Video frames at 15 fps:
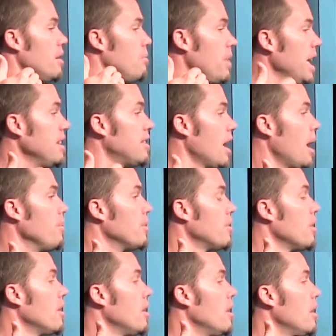many
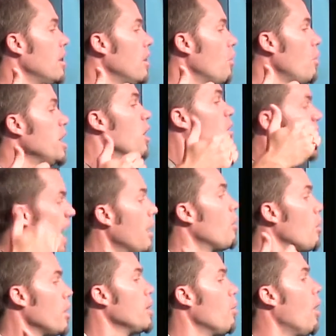times we don't get
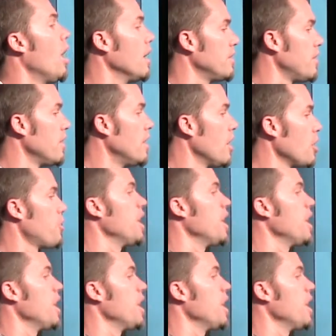what we want, or